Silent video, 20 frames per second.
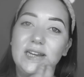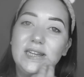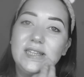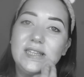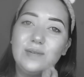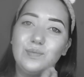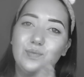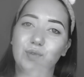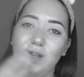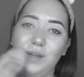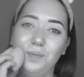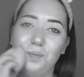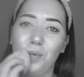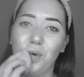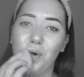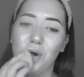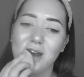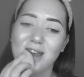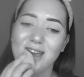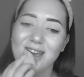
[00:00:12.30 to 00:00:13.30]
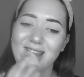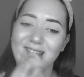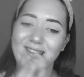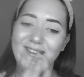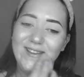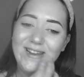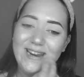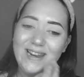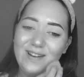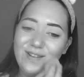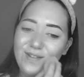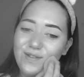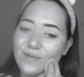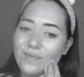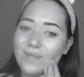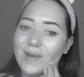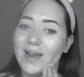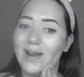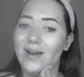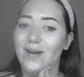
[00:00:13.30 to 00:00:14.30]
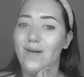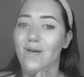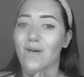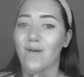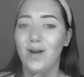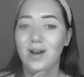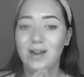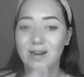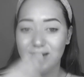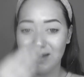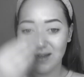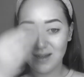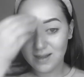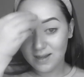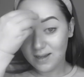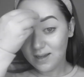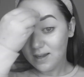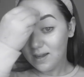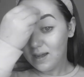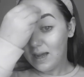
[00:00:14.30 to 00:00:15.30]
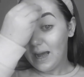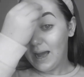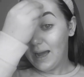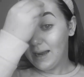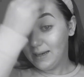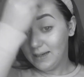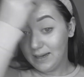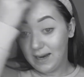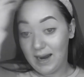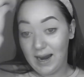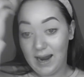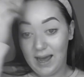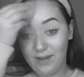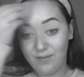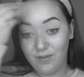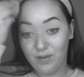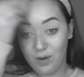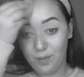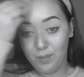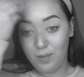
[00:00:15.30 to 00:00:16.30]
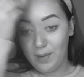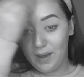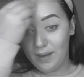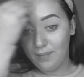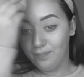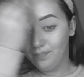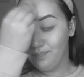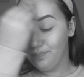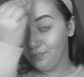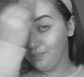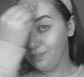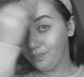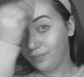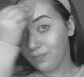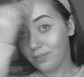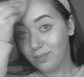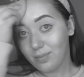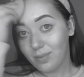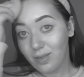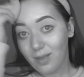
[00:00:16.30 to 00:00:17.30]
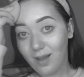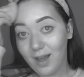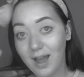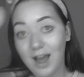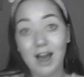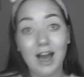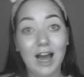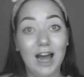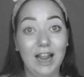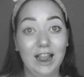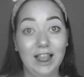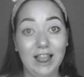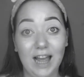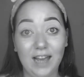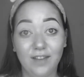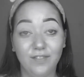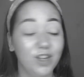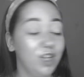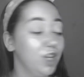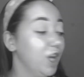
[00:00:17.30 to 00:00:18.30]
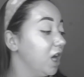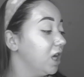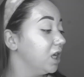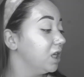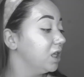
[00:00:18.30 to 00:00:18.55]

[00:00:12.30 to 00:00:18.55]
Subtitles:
seem really boring in this video. Oh my god. I need to liven up a bit. Liven.